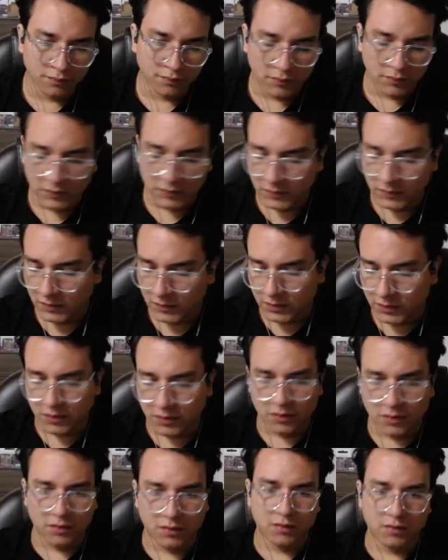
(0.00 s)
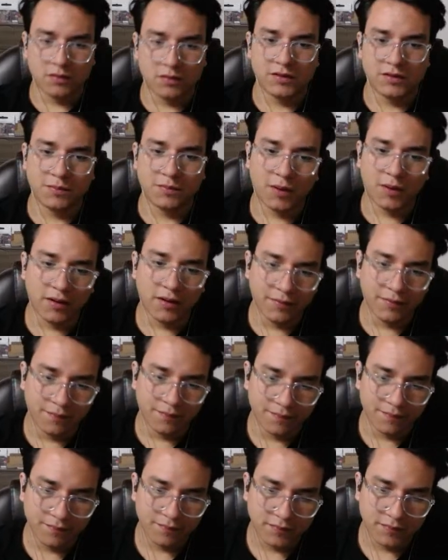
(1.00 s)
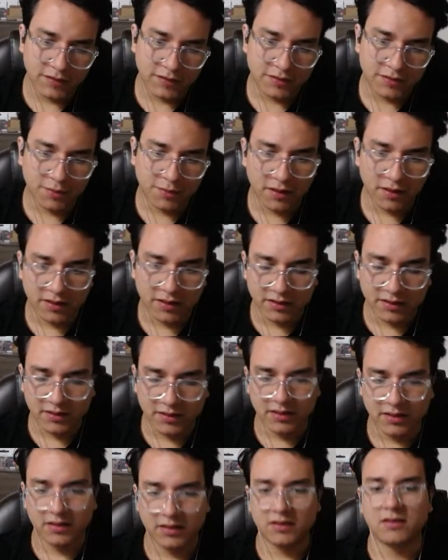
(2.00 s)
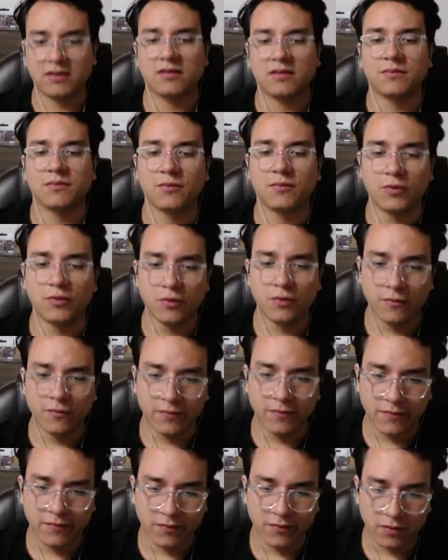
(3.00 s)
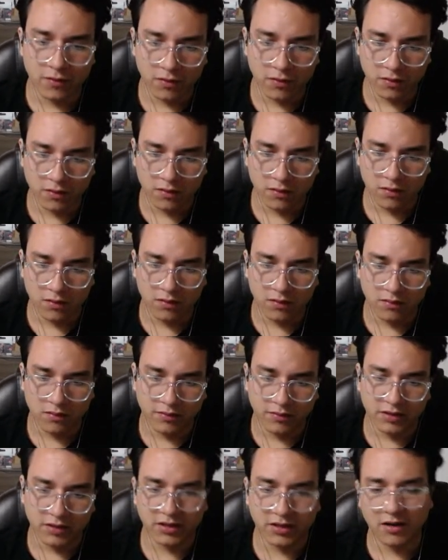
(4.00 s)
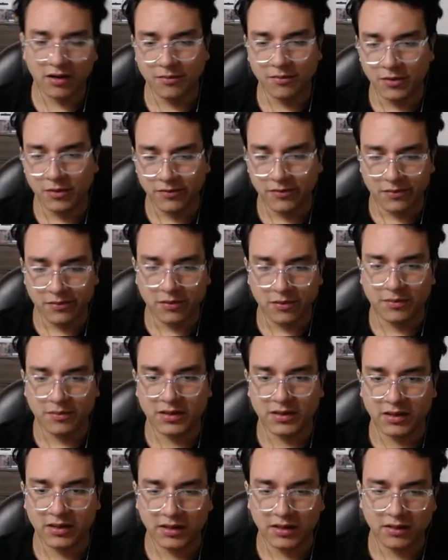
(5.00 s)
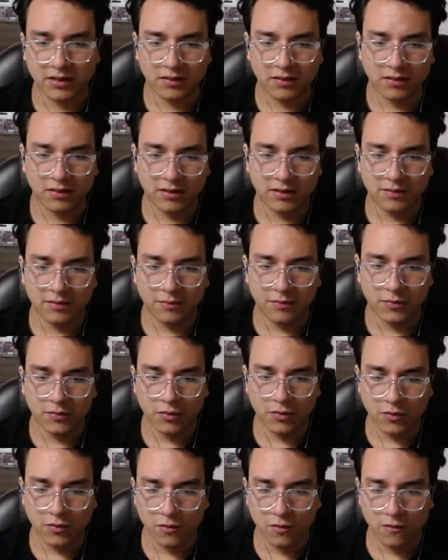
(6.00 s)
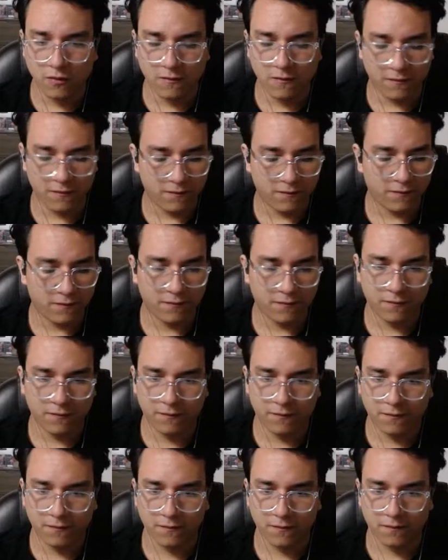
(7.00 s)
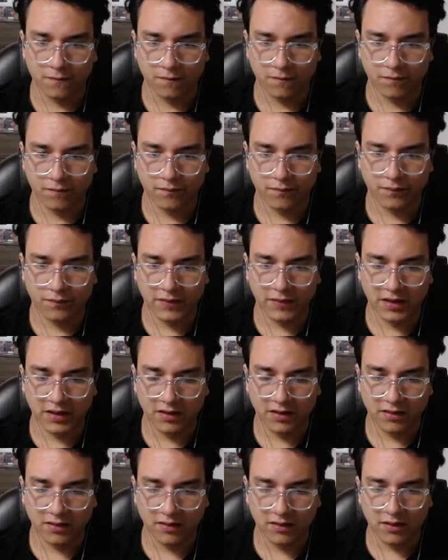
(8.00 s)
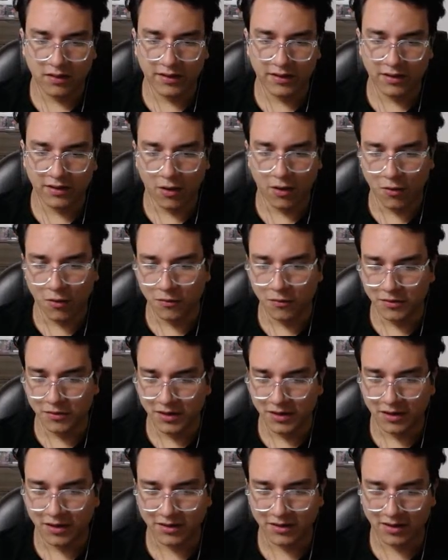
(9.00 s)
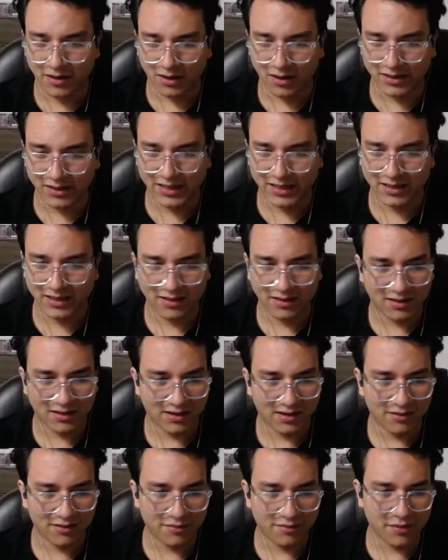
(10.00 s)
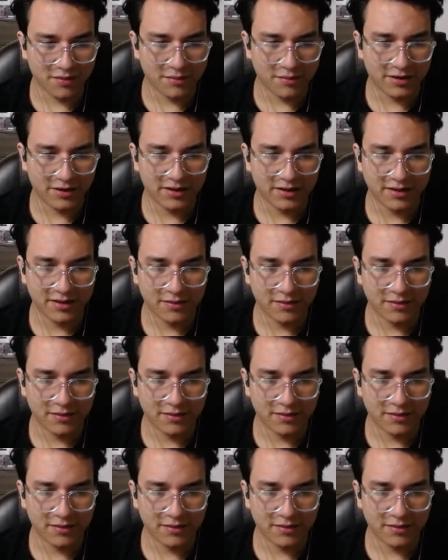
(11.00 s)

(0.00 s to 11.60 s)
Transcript: So spawn, this is probably gonna take in a movable, well not a movable, but like a move, a owned, what do you call that? I don't know what the name of.